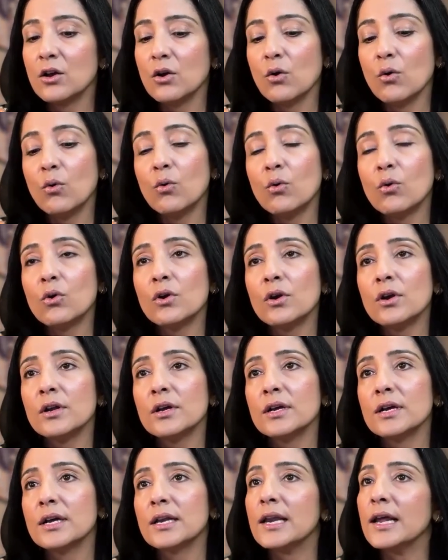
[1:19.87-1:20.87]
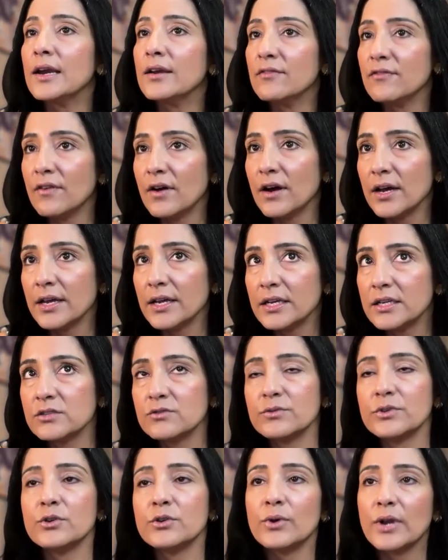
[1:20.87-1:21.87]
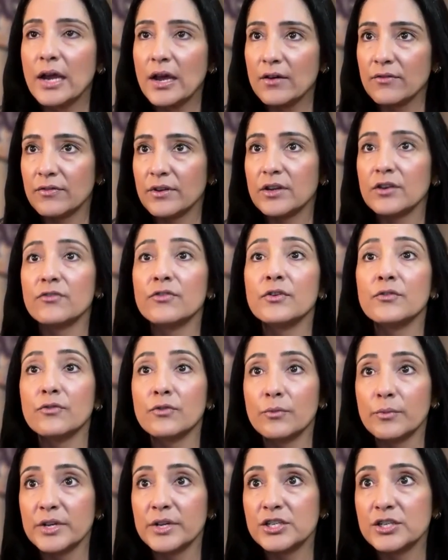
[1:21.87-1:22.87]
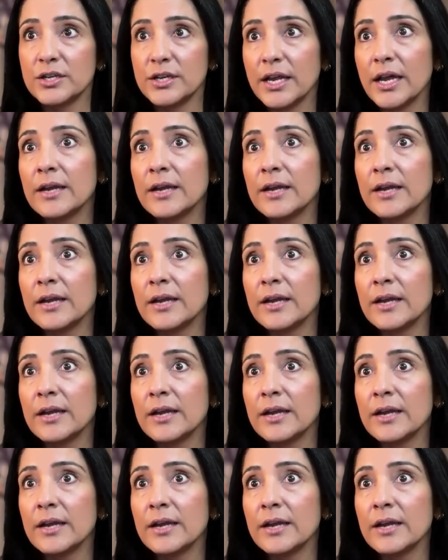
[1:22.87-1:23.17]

or clarify because we don't have enough information yet.